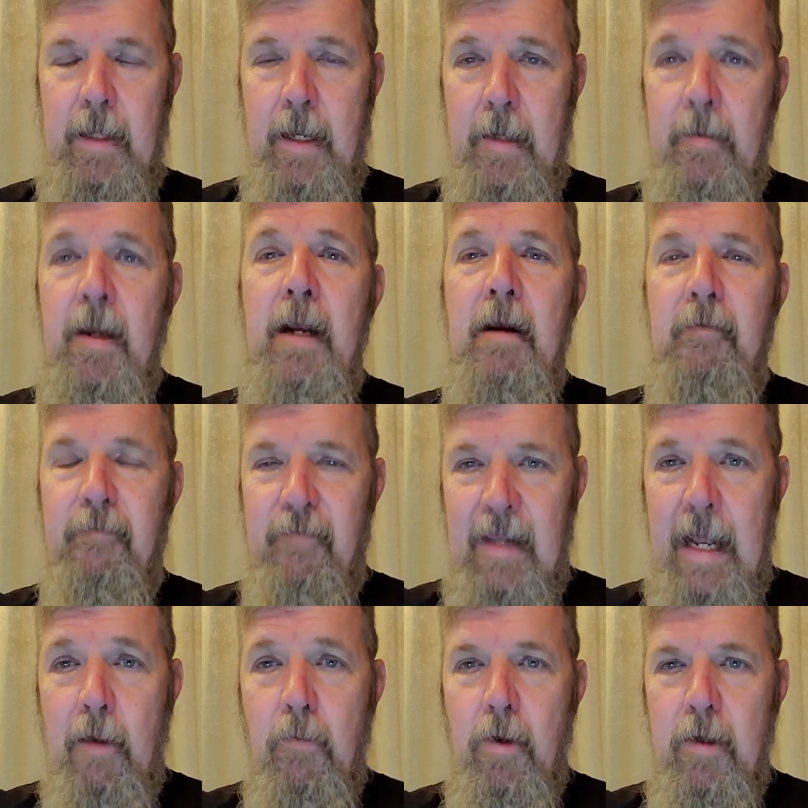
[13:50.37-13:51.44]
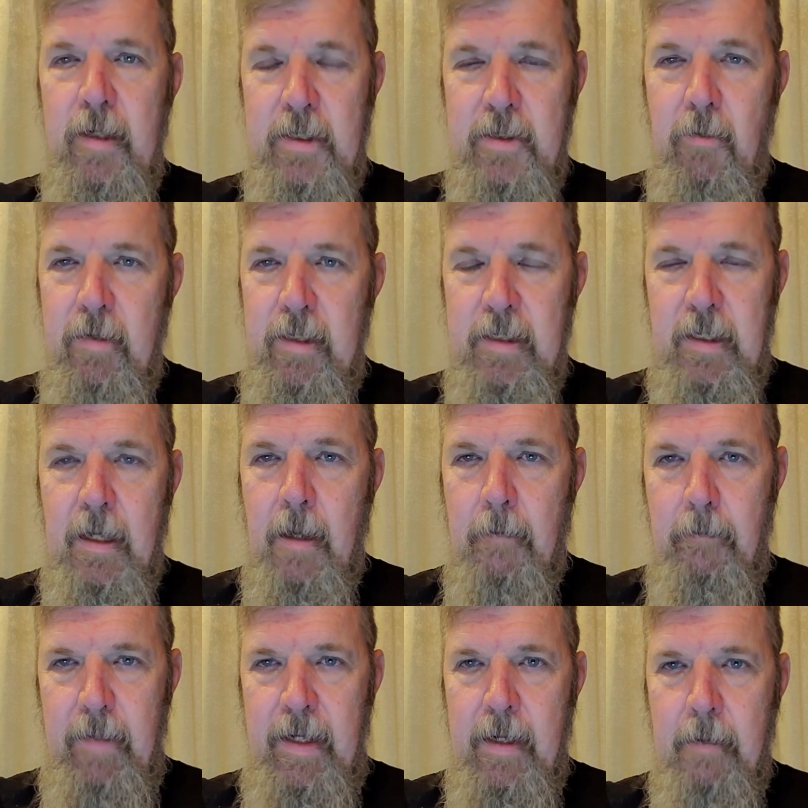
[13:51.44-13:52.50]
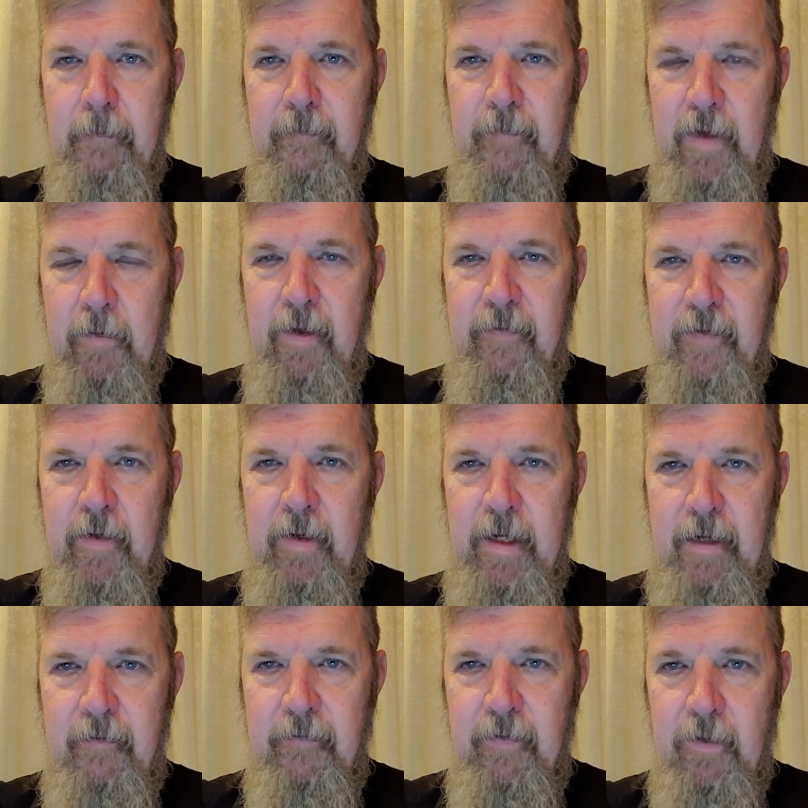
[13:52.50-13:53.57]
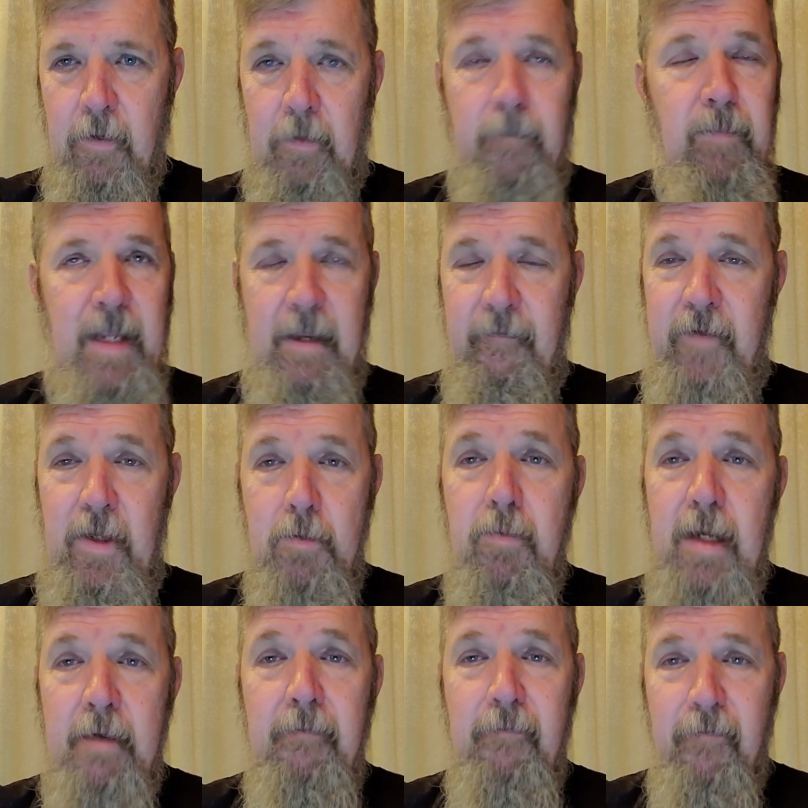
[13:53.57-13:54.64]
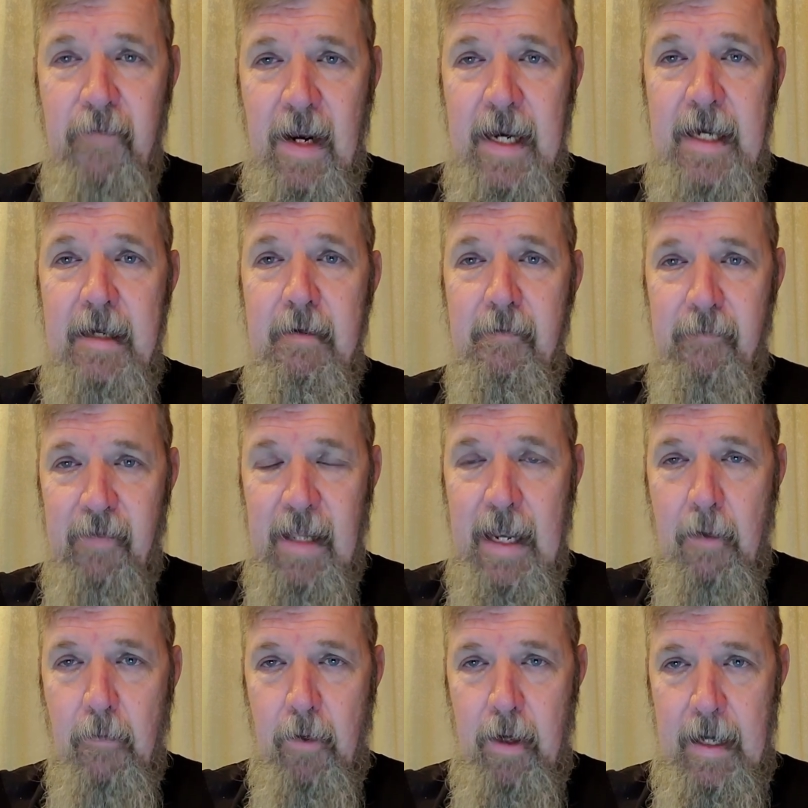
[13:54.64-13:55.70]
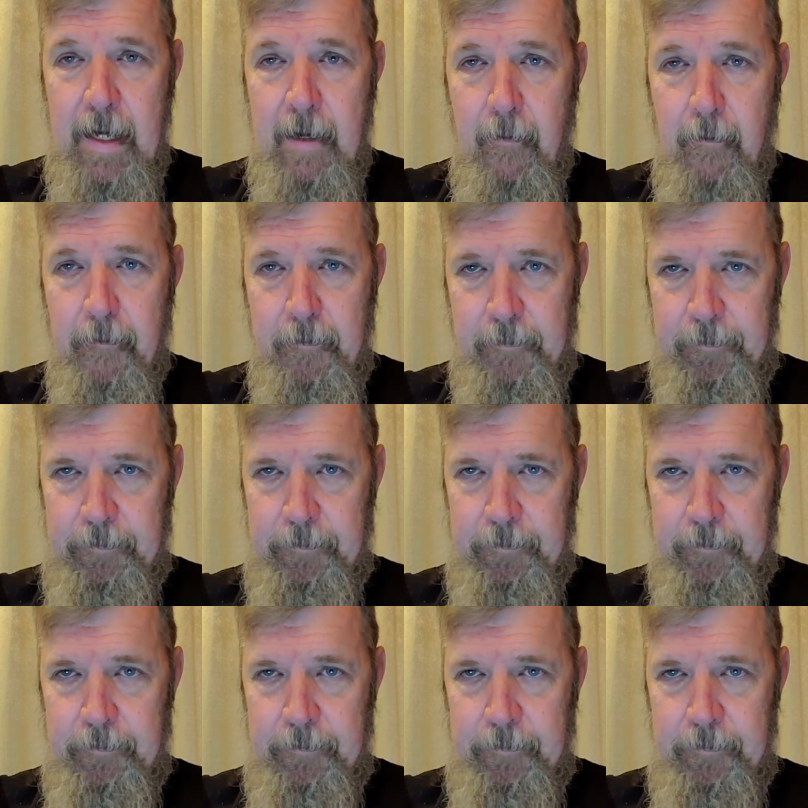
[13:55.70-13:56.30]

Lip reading: Okay, flour is going to become very, very difficult. If you can find flour now,